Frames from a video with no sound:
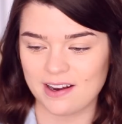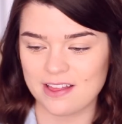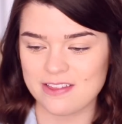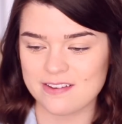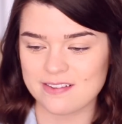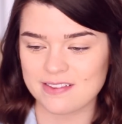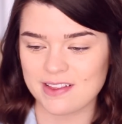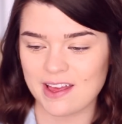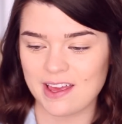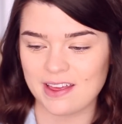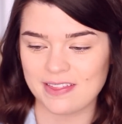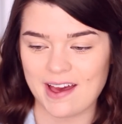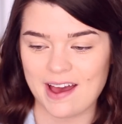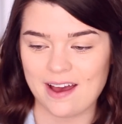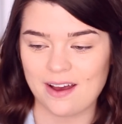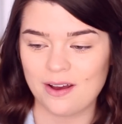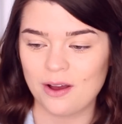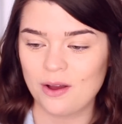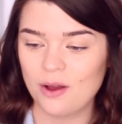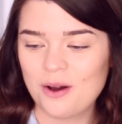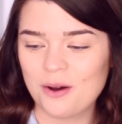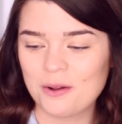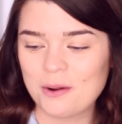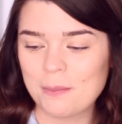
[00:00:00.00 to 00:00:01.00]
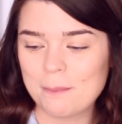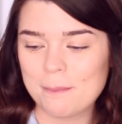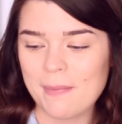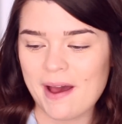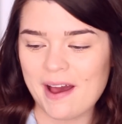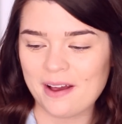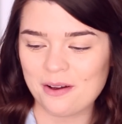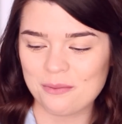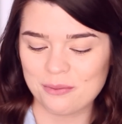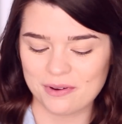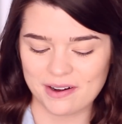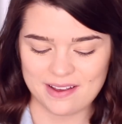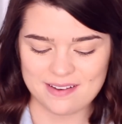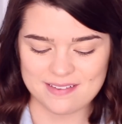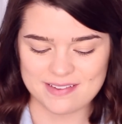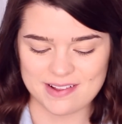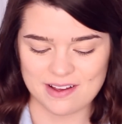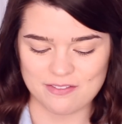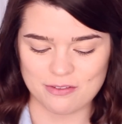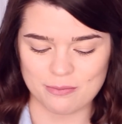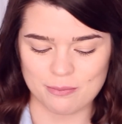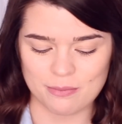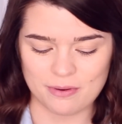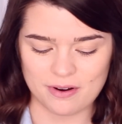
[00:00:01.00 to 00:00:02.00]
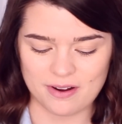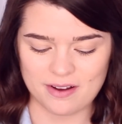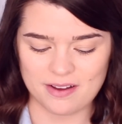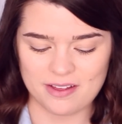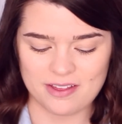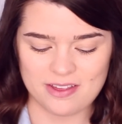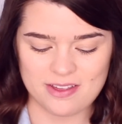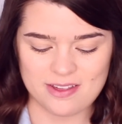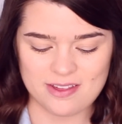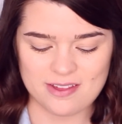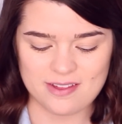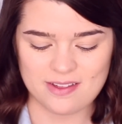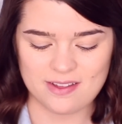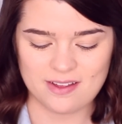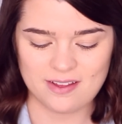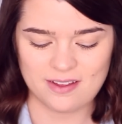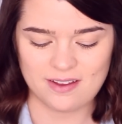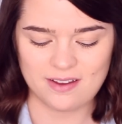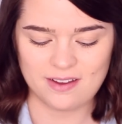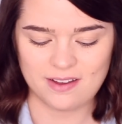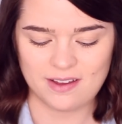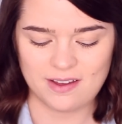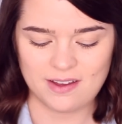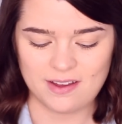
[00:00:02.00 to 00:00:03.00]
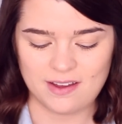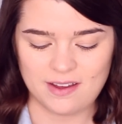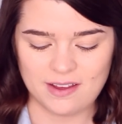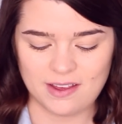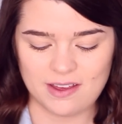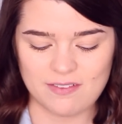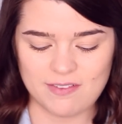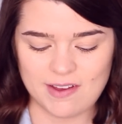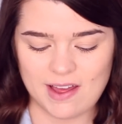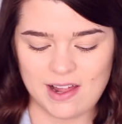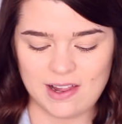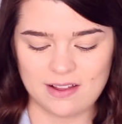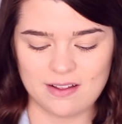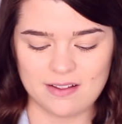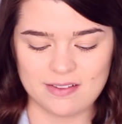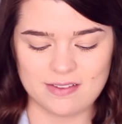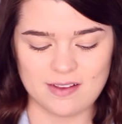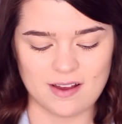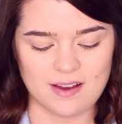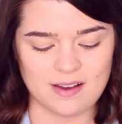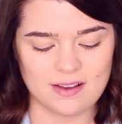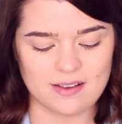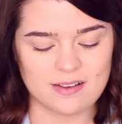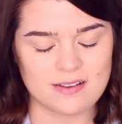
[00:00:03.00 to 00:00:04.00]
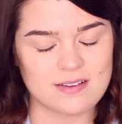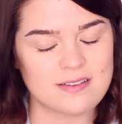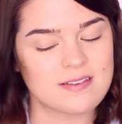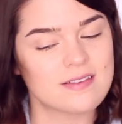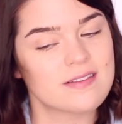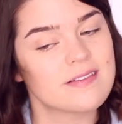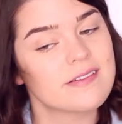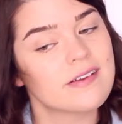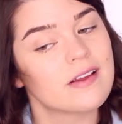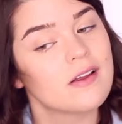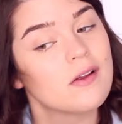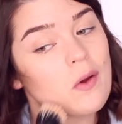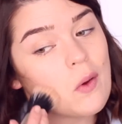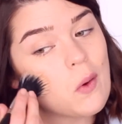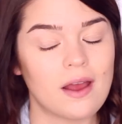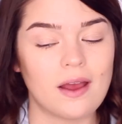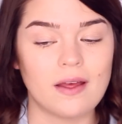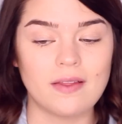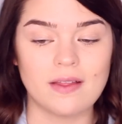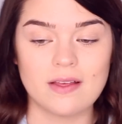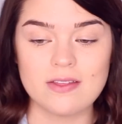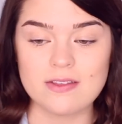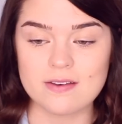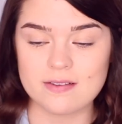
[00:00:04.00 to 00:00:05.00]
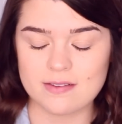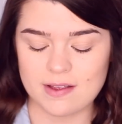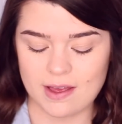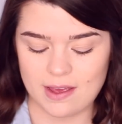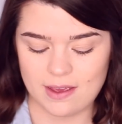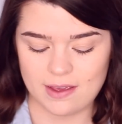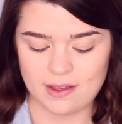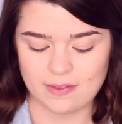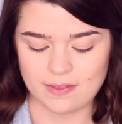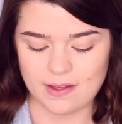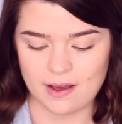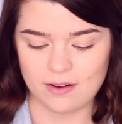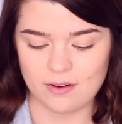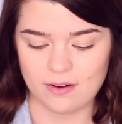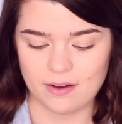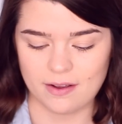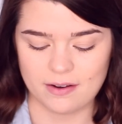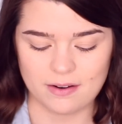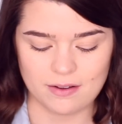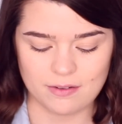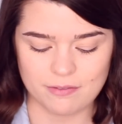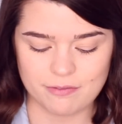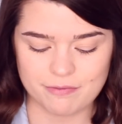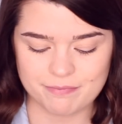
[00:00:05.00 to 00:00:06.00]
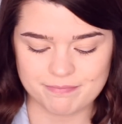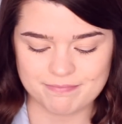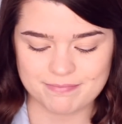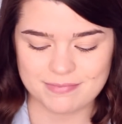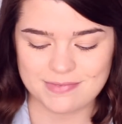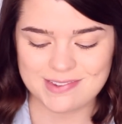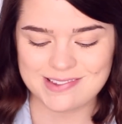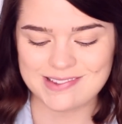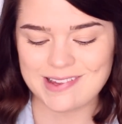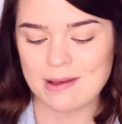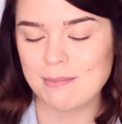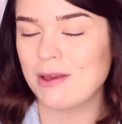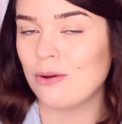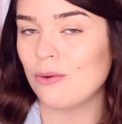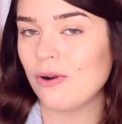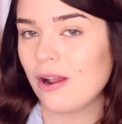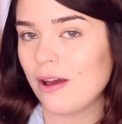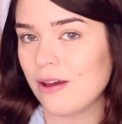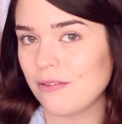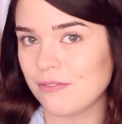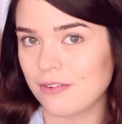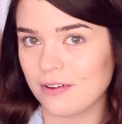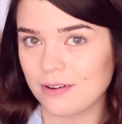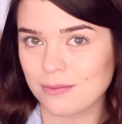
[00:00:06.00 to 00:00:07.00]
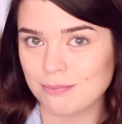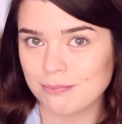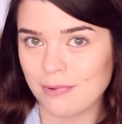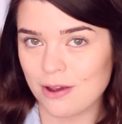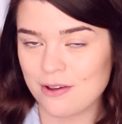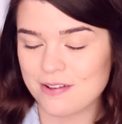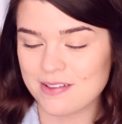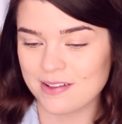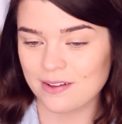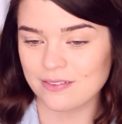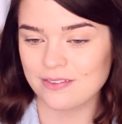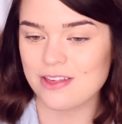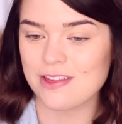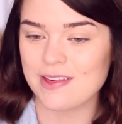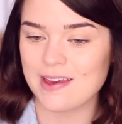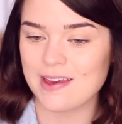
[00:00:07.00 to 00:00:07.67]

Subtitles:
and I just take that on a MAC 187 brush, give it a little dust, and then just taking that kind of semi all over, mostly on the